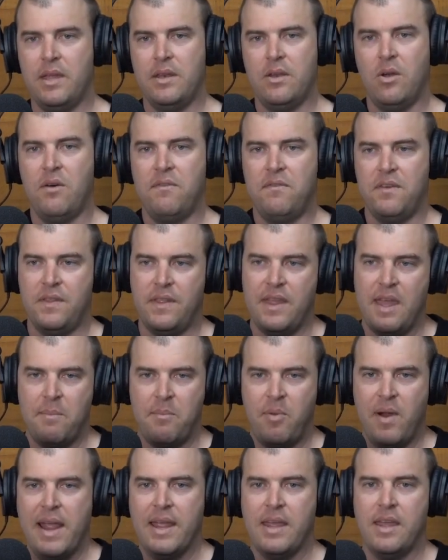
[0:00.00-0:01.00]
And often
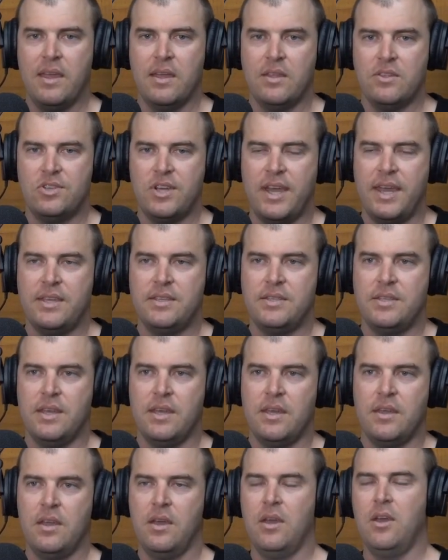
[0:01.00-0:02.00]
that breaking and
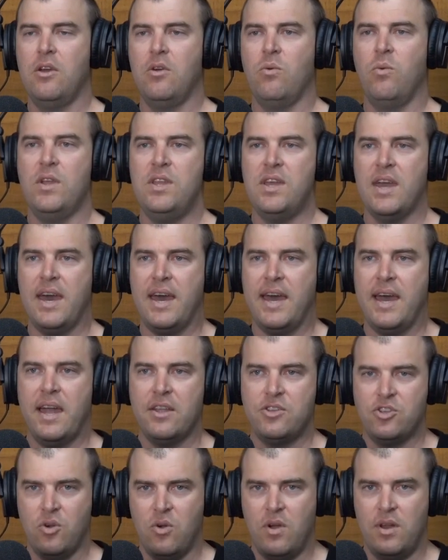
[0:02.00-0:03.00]
chasing, when you
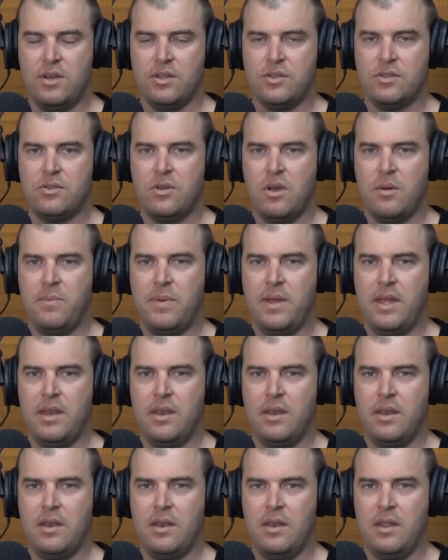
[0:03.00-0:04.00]
are trying to stop
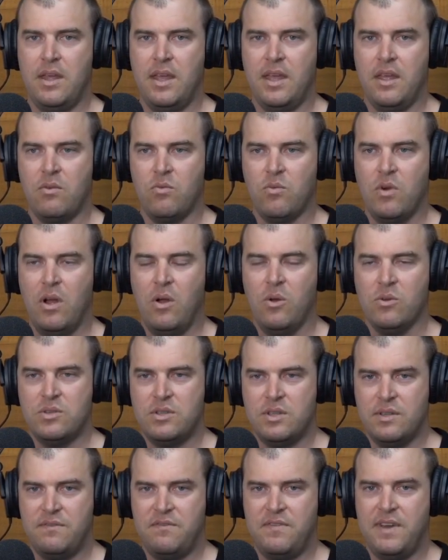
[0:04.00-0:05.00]
it, it
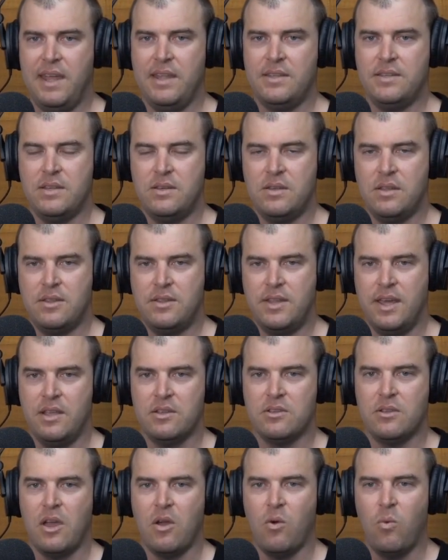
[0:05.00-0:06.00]
rolls, it feeds into
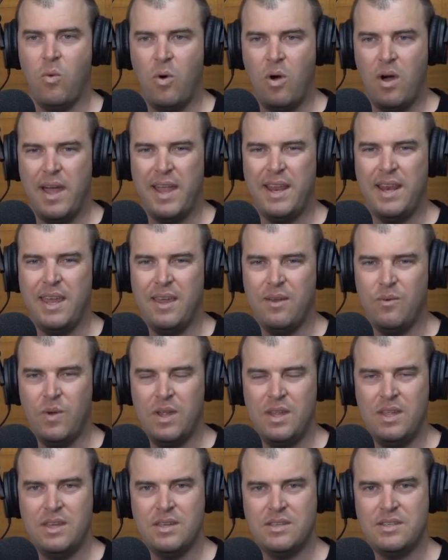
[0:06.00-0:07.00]
things like whining
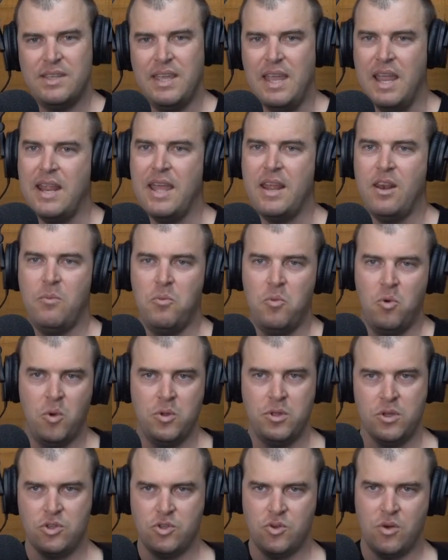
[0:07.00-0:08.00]
when you see an
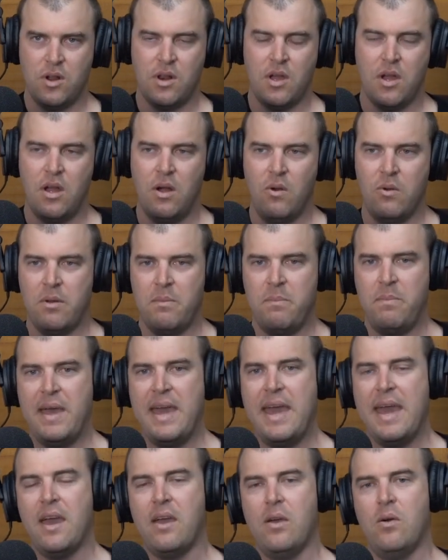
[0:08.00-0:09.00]
animal and you're trying to hold it
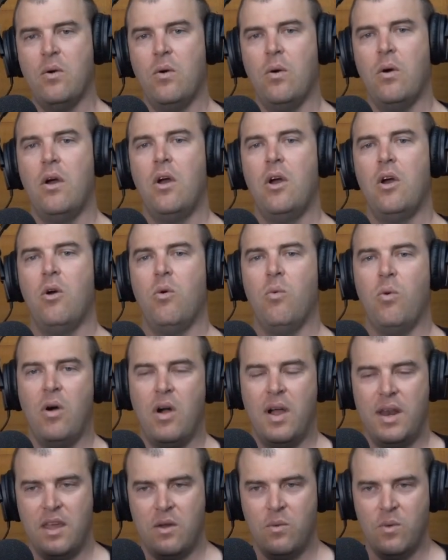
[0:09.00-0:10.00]
back, or
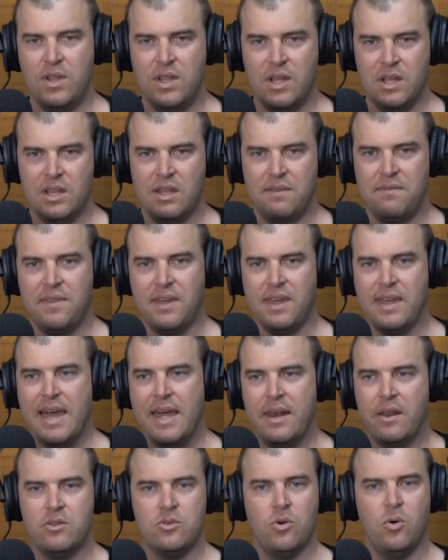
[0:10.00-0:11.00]
whining when you lift the
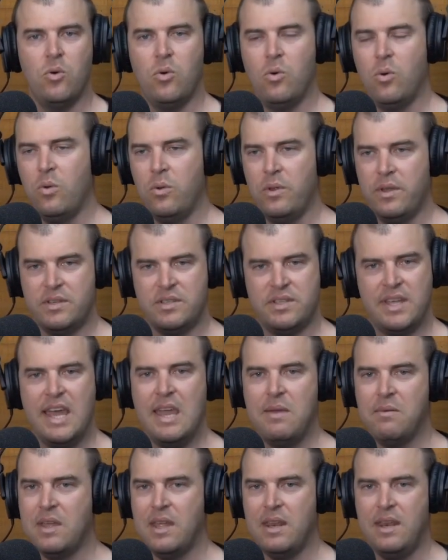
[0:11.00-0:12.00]
gun. It's all the
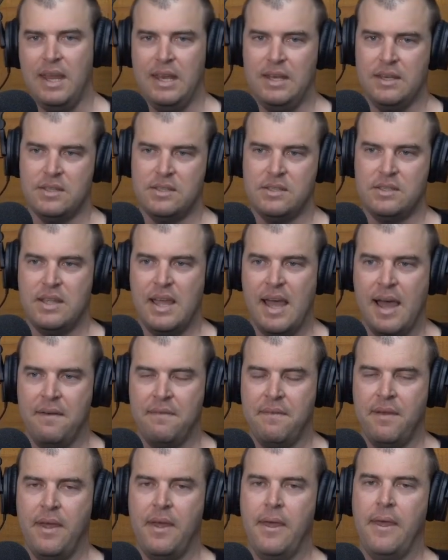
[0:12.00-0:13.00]
same connected
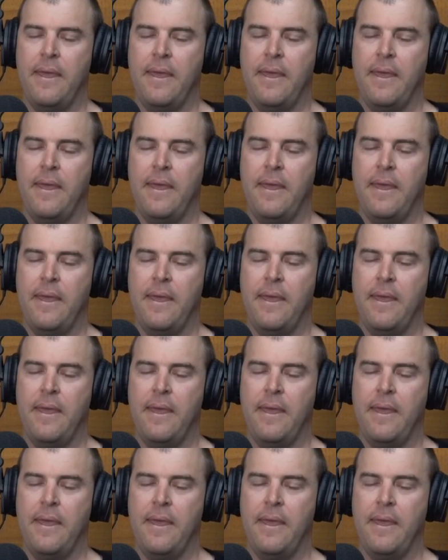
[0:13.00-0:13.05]
stuff.